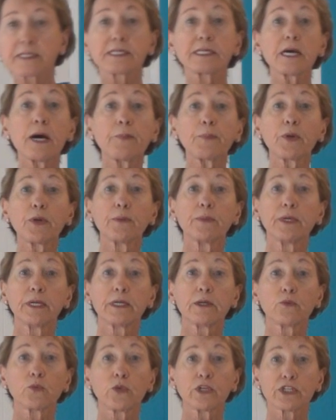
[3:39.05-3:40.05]

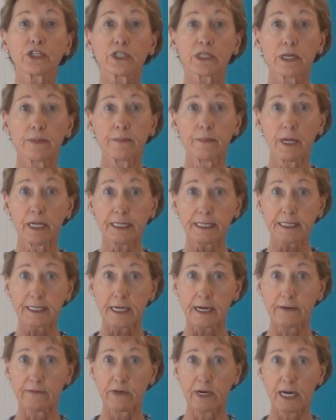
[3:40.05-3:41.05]
supplement, which is a
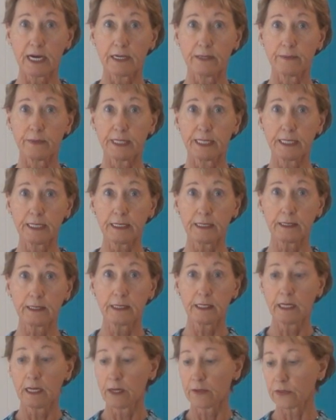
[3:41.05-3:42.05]
multivitamin,
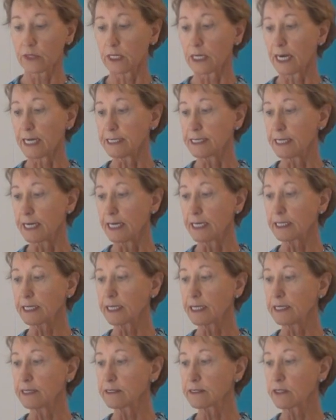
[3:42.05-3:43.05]
that I take
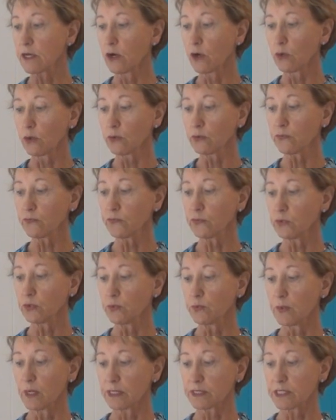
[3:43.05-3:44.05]
is the Whole Food
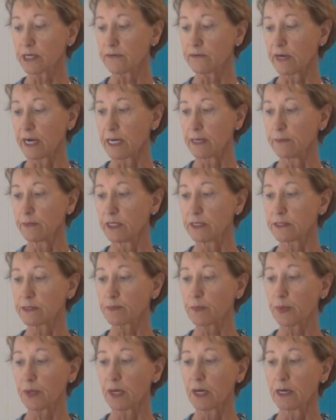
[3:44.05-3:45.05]
Multivitamins
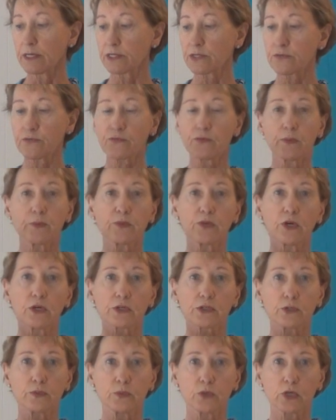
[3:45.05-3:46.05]
Plus from
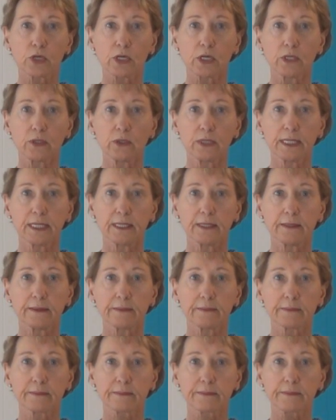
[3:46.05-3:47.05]
Dr. Mercola.
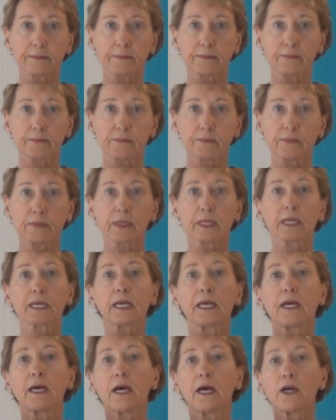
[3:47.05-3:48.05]

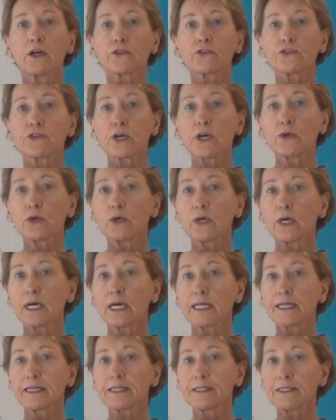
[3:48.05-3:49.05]
So
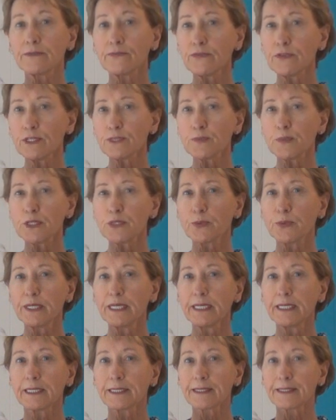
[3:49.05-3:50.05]
the difference
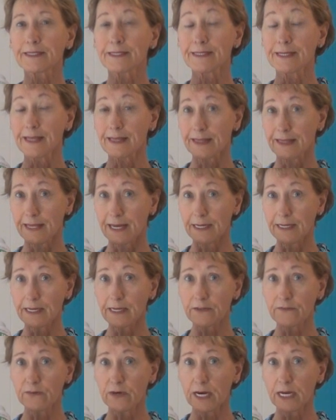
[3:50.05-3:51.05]
between the
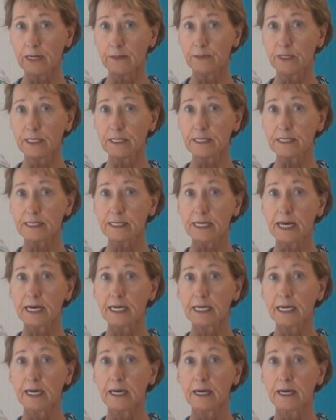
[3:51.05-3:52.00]
synthetic vitamins that